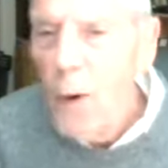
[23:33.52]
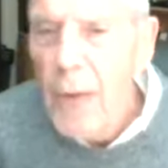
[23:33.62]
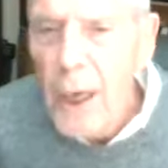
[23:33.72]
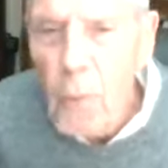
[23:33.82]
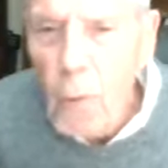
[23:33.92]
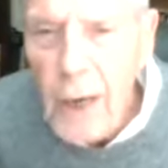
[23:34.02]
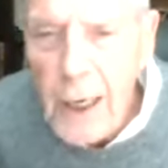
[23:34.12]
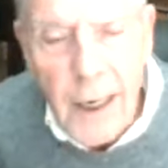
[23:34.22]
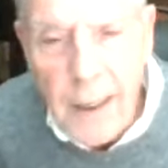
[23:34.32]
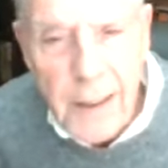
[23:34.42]
woman that
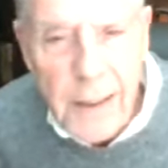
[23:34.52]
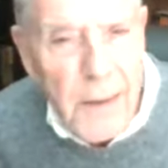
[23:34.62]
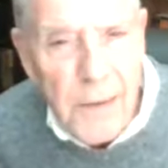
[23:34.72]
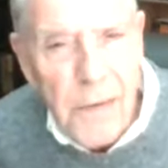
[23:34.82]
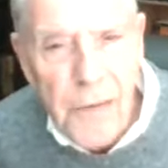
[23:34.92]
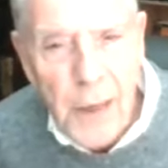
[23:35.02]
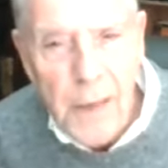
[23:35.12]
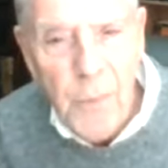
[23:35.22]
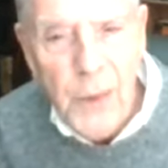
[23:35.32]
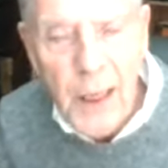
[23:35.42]
wanted to live.
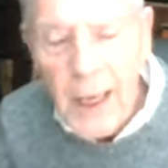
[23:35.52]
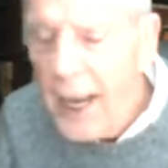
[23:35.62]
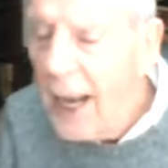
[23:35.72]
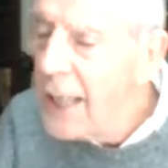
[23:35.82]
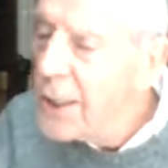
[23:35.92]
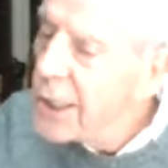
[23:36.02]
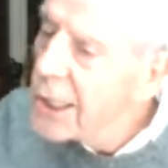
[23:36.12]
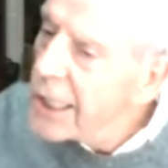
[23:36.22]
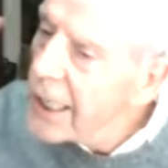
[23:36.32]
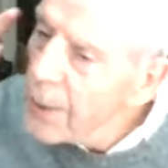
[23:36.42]
And
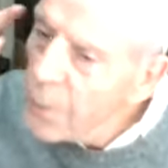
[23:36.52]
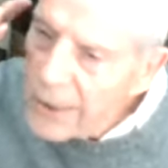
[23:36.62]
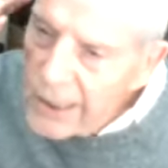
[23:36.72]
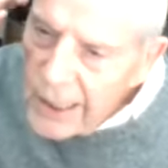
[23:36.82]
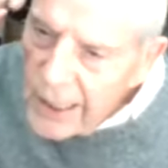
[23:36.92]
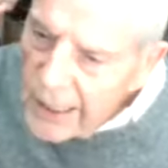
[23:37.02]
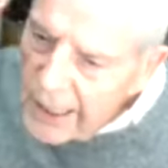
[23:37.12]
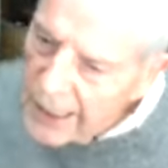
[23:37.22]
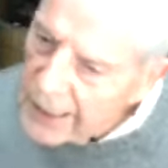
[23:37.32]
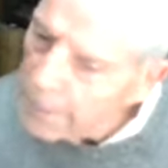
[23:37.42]
she was
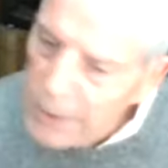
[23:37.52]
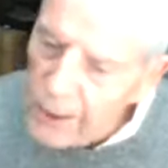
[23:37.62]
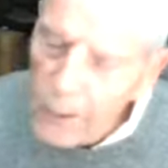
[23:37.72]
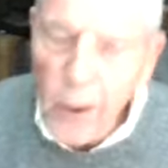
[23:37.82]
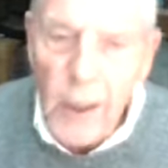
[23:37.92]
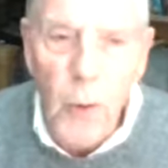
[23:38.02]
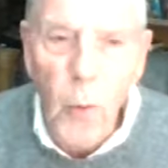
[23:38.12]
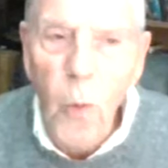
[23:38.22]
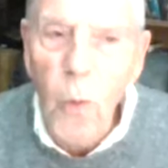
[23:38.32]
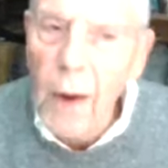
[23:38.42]

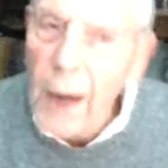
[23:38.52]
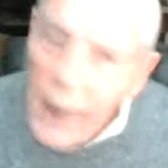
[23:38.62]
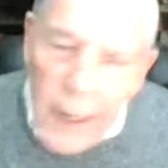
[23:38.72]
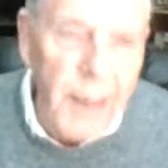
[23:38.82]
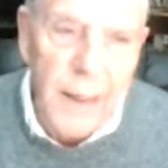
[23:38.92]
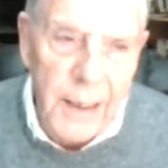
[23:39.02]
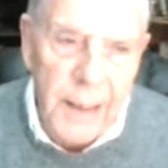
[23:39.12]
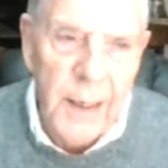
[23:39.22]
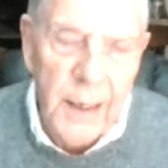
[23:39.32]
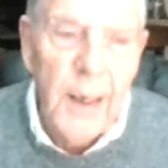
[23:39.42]
absolutely wild
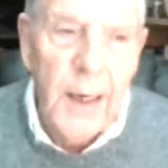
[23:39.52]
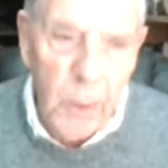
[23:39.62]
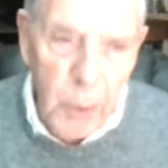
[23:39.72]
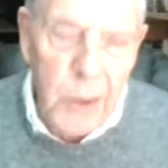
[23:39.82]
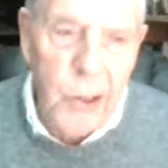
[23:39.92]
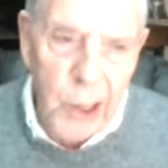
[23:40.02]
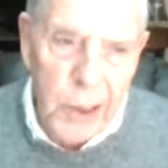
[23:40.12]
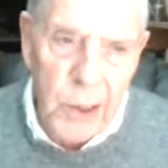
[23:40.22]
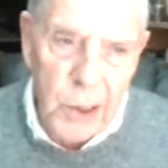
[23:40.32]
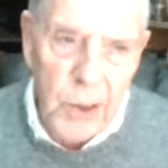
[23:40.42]
about
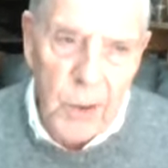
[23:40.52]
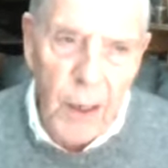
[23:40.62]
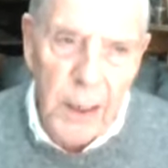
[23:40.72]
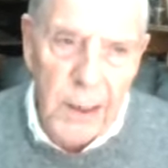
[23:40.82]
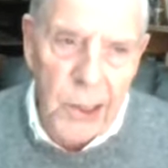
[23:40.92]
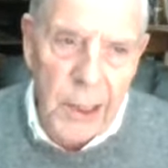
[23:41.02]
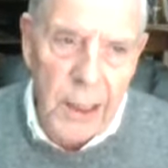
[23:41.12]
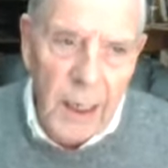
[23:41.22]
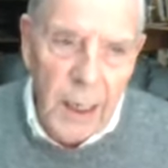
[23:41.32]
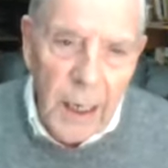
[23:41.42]
Jesus
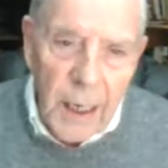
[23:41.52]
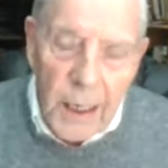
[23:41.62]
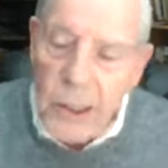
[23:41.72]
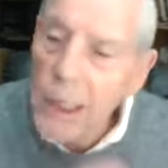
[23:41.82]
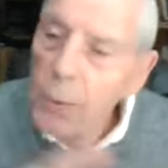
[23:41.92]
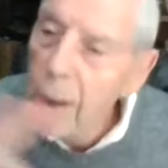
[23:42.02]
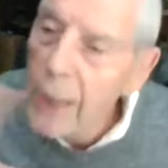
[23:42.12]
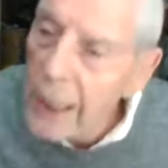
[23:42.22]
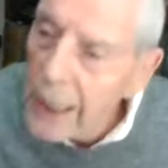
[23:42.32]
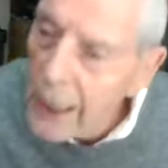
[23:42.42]
Christ. And she
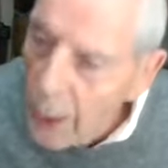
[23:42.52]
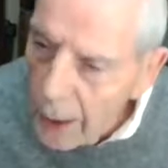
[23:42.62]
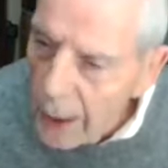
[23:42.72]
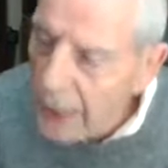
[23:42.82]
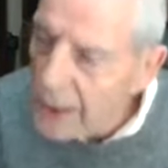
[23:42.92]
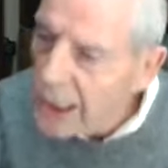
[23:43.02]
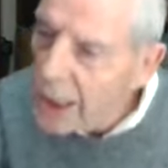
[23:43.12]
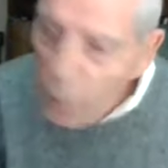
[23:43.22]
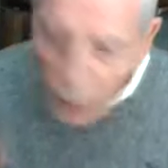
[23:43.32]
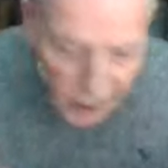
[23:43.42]
would hear and
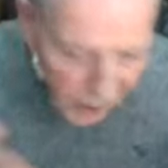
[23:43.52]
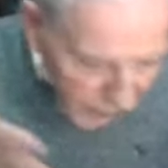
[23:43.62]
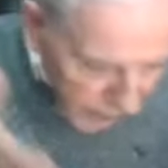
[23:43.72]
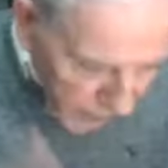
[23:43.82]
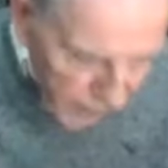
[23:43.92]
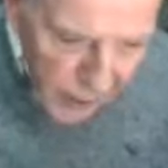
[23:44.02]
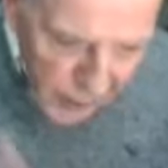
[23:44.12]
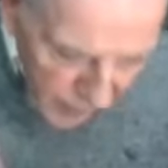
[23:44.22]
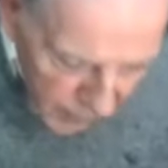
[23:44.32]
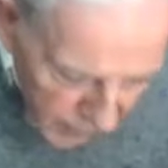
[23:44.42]
she wanted to get
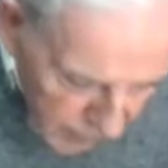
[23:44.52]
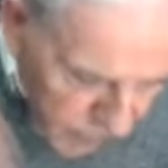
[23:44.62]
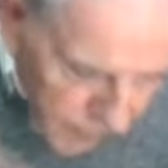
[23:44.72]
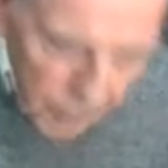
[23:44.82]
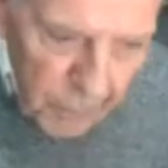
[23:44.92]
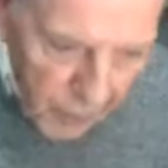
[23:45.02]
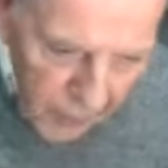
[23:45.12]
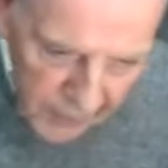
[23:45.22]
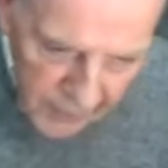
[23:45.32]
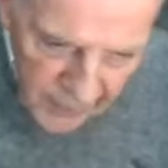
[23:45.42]
in to
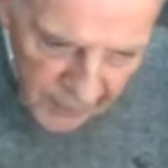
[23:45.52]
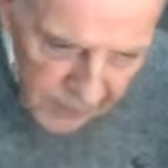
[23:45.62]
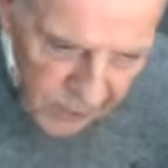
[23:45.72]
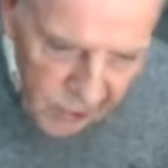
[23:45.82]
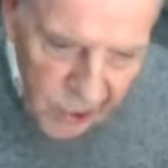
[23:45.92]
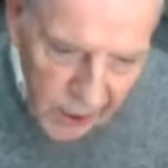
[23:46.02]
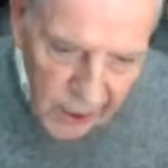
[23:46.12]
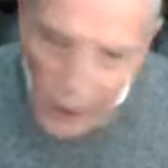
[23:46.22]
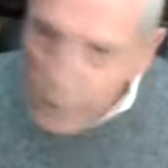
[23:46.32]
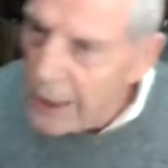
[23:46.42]
it, she
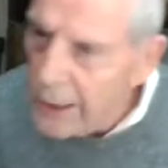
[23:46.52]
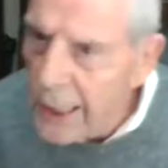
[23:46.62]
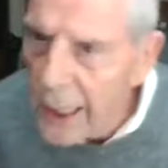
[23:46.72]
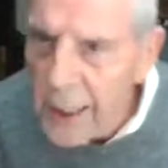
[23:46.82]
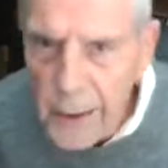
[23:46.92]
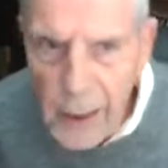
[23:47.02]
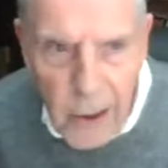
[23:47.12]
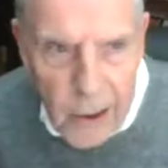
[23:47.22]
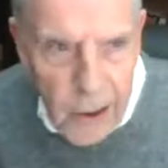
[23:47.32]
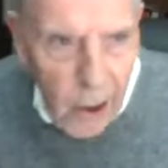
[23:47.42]
said, Let me tell you
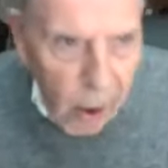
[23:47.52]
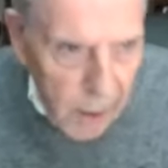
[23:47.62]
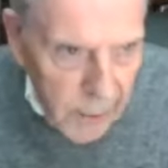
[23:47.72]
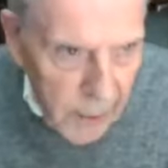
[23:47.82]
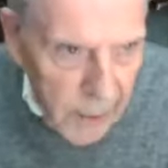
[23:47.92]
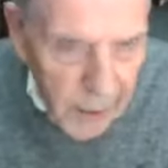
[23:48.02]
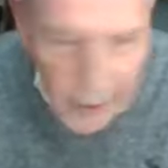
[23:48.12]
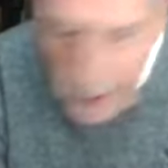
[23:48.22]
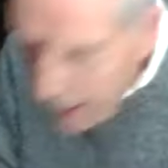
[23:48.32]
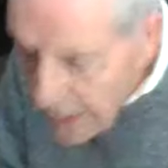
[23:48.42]
the God that
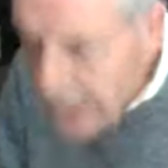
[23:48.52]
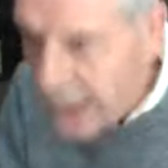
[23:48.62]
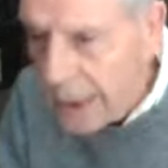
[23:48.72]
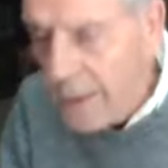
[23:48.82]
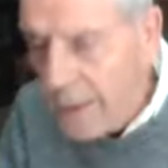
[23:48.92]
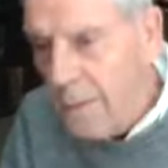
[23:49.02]
is.